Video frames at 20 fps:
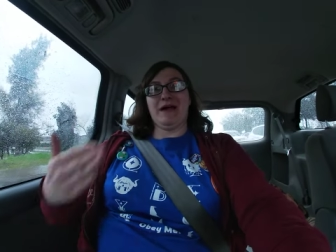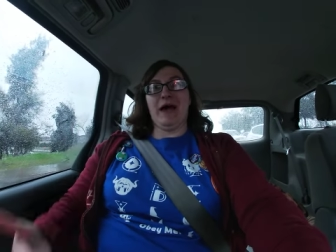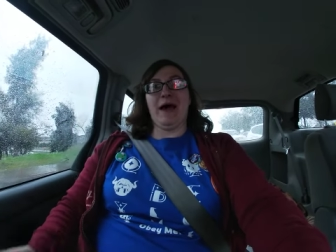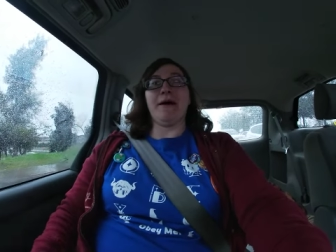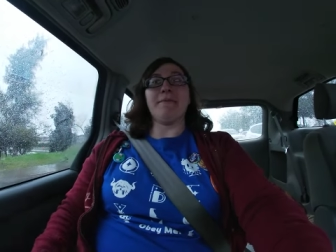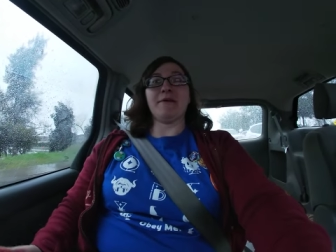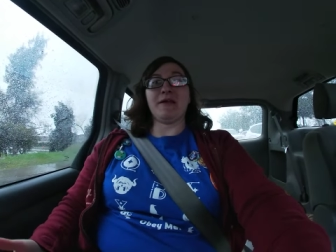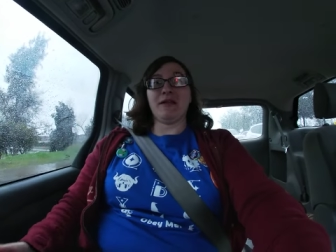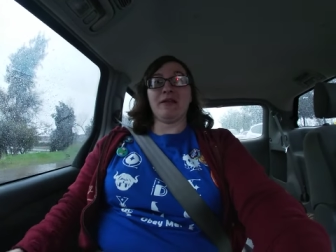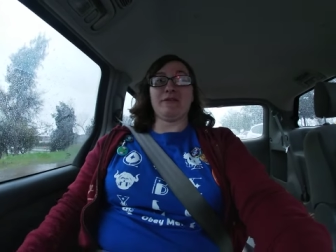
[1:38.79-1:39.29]

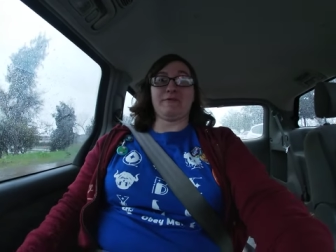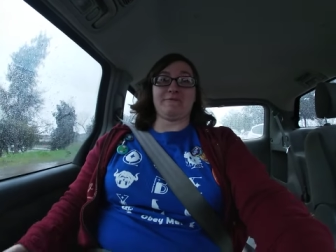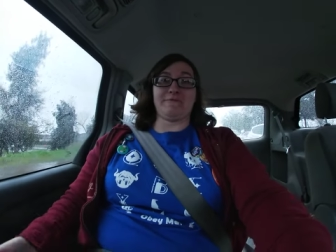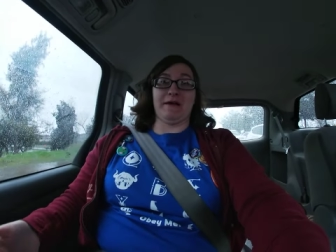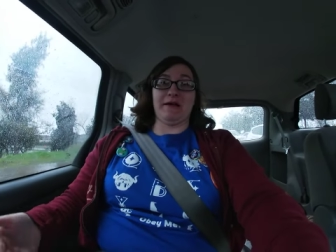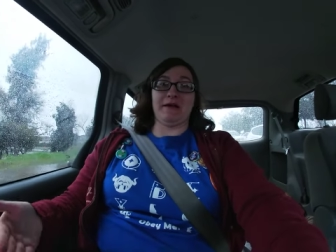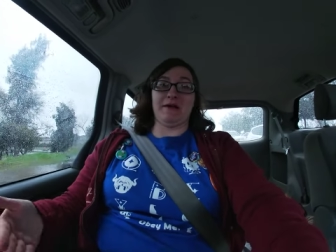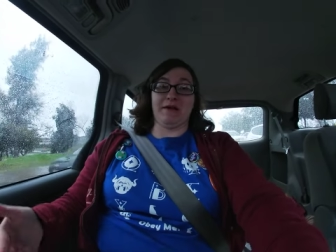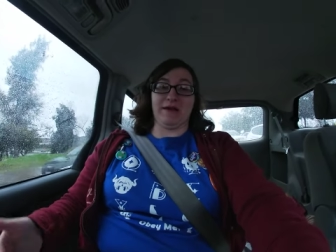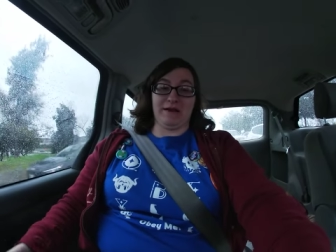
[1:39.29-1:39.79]
I'm a huge
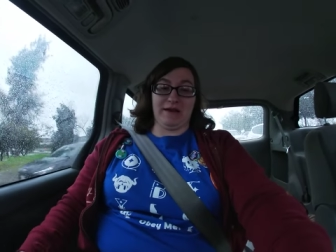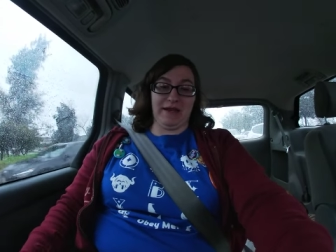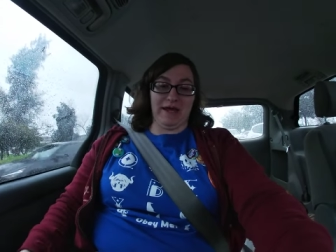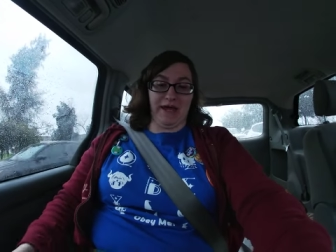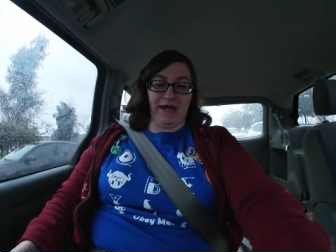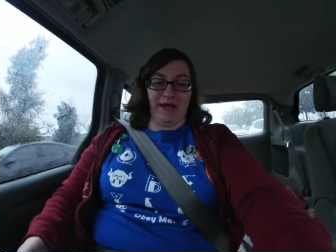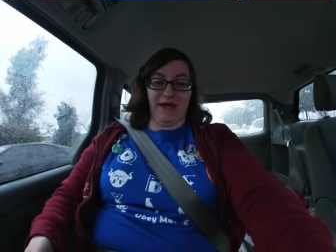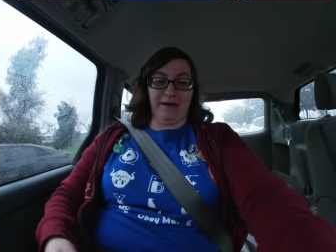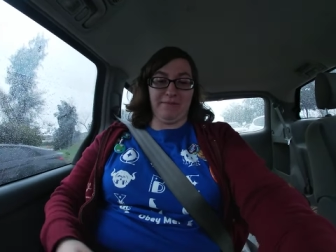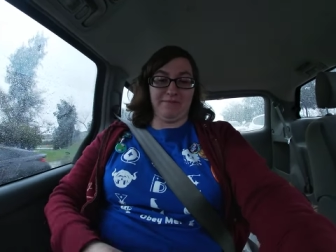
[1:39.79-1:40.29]
fan of the
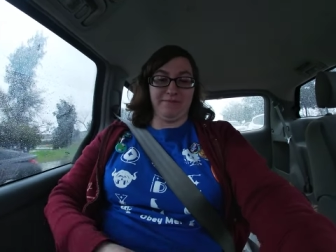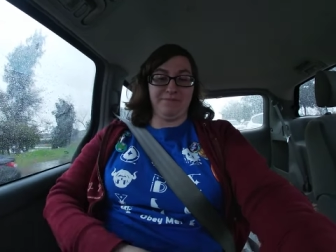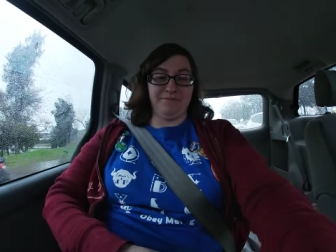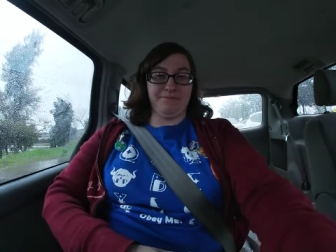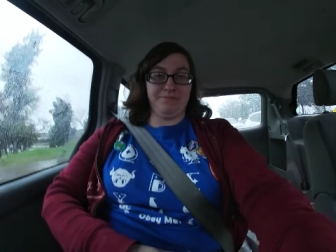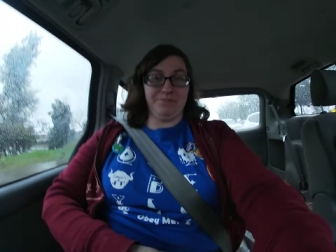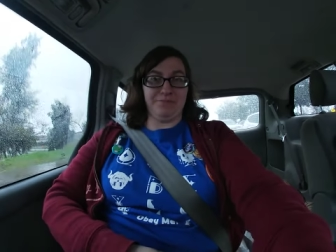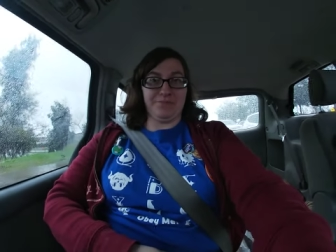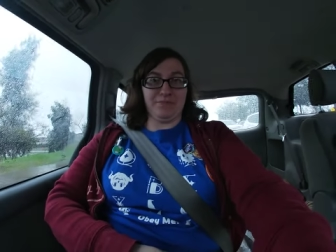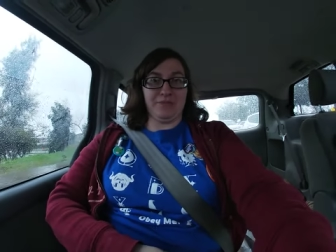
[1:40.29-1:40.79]
game
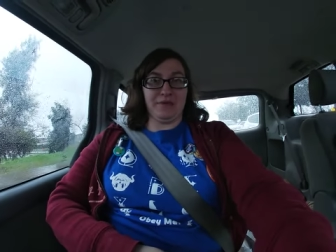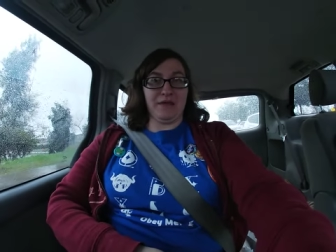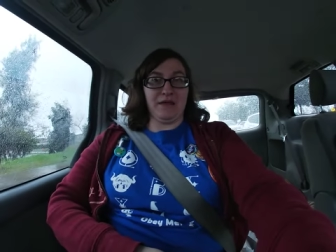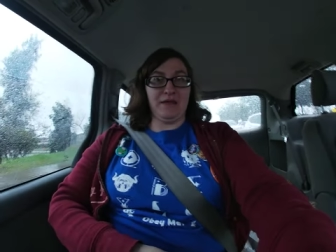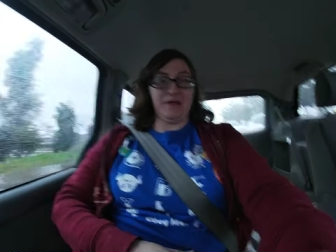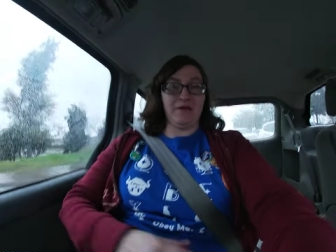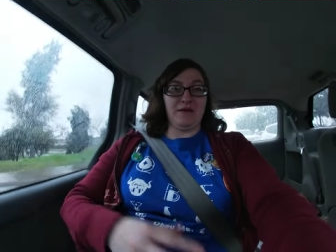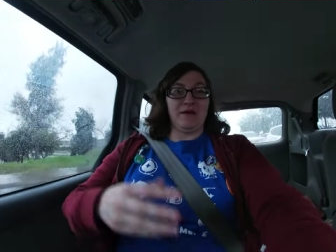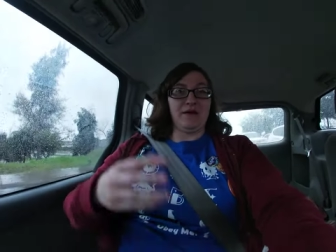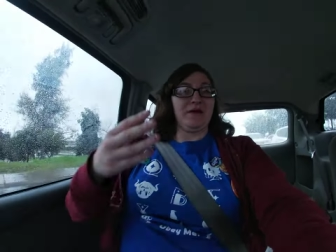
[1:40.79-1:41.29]

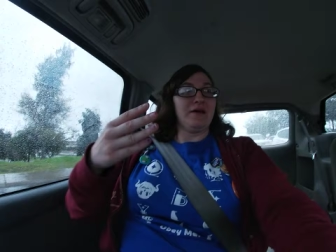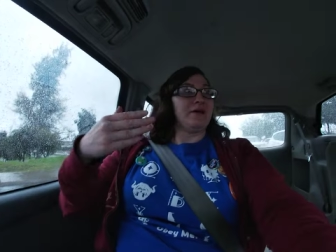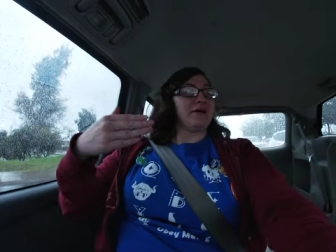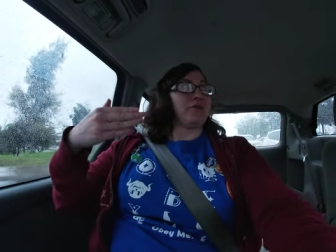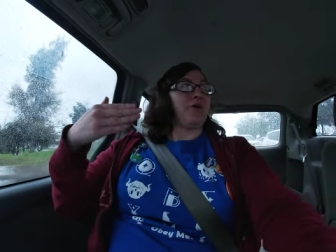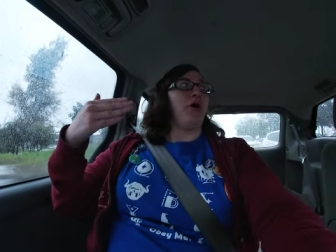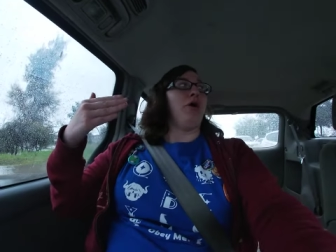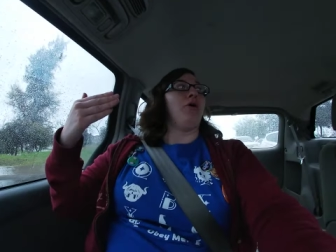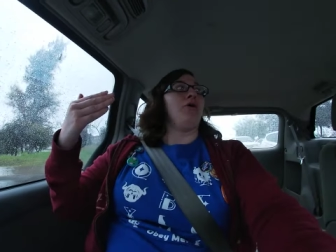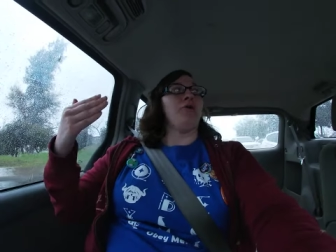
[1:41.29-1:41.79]

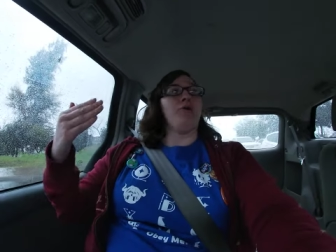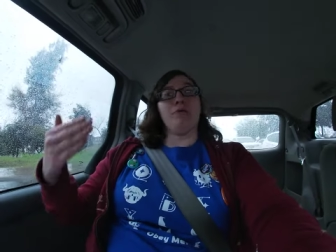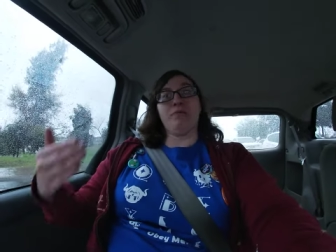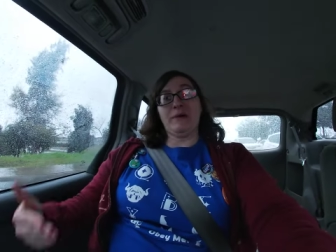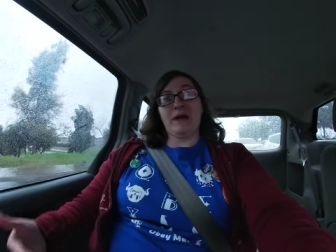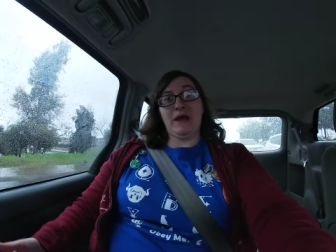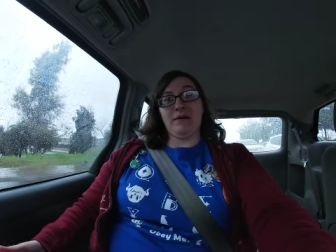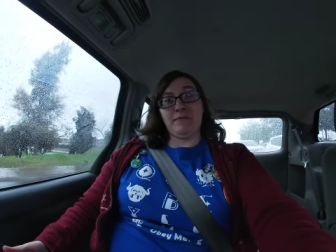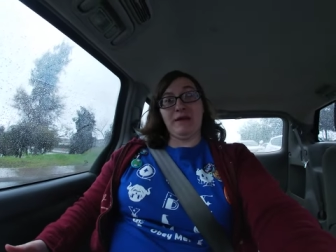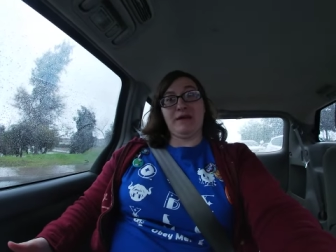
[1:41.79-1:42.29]
Call
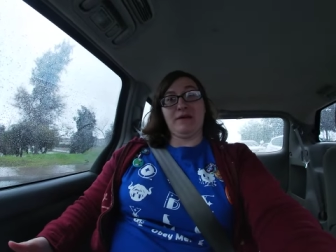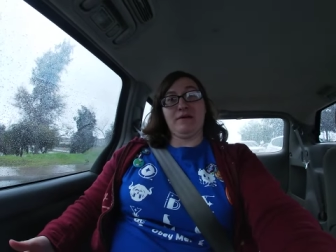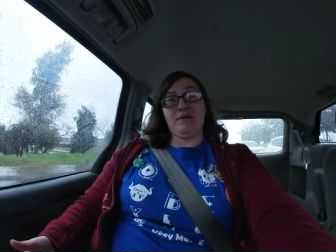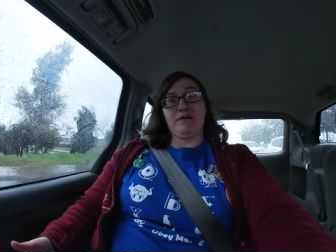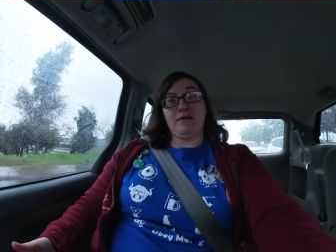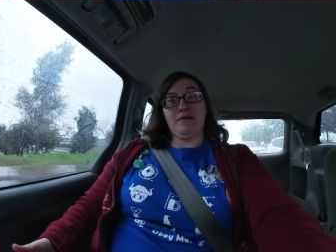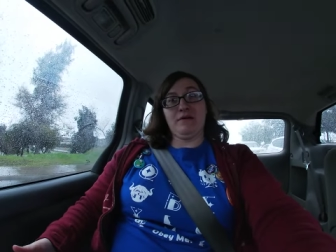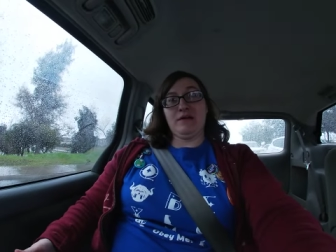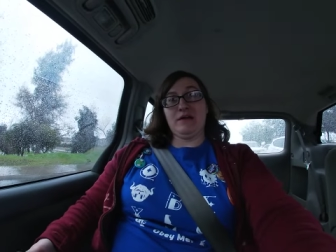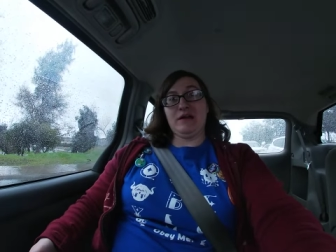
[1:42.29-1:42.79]
Obey Me.
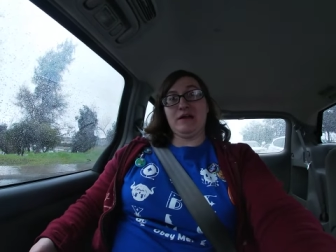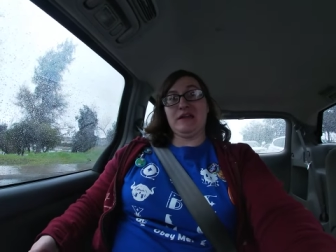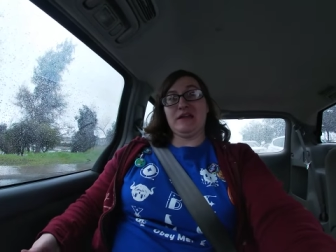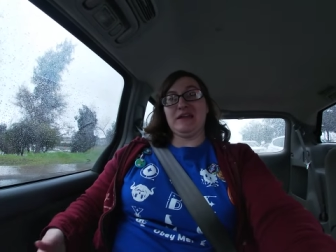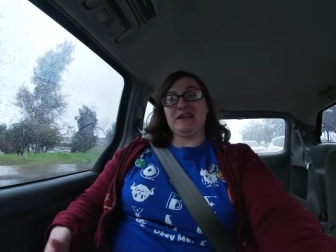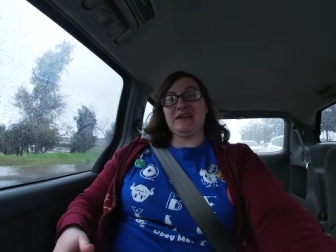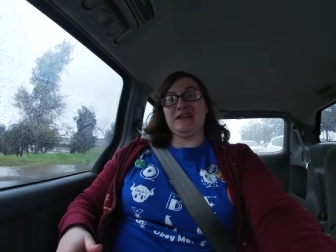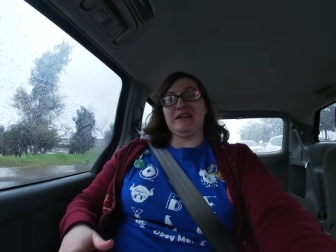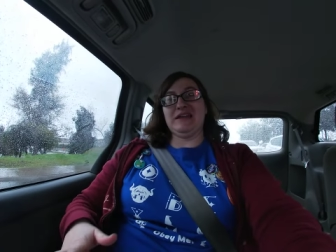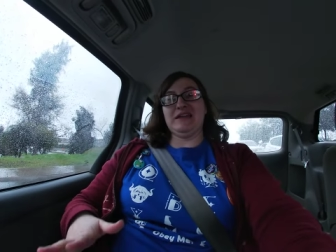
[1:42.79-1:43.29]

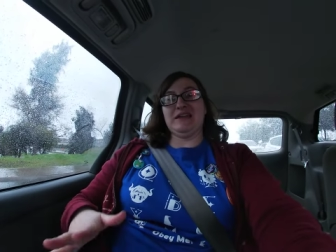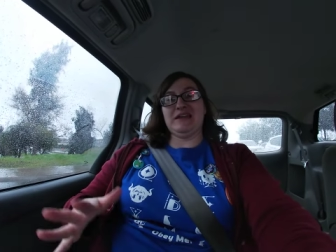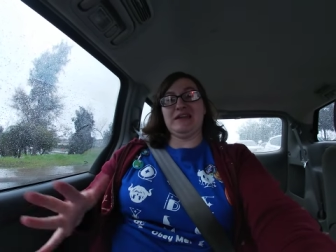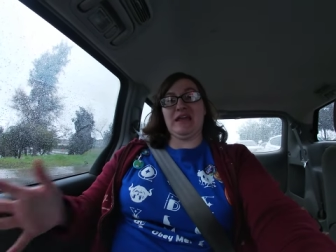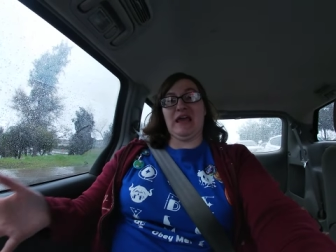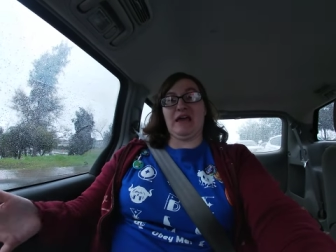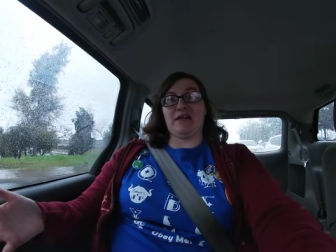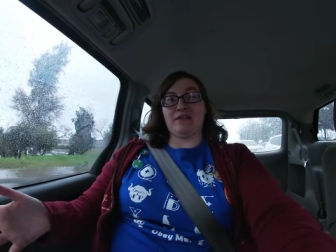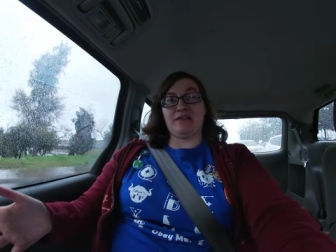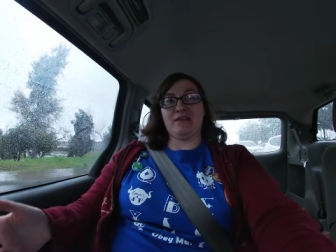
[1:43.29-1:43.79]

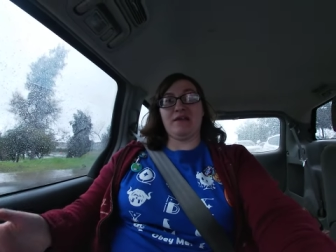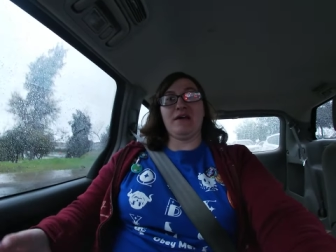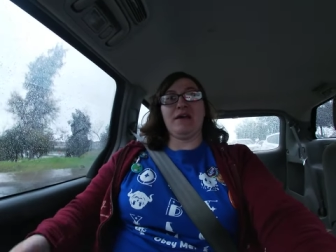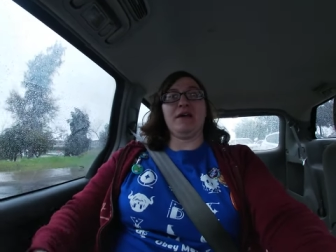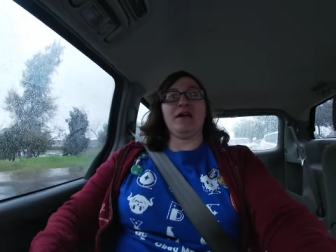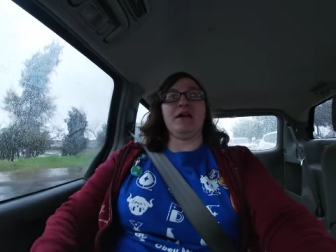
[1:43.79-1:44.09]
Yes.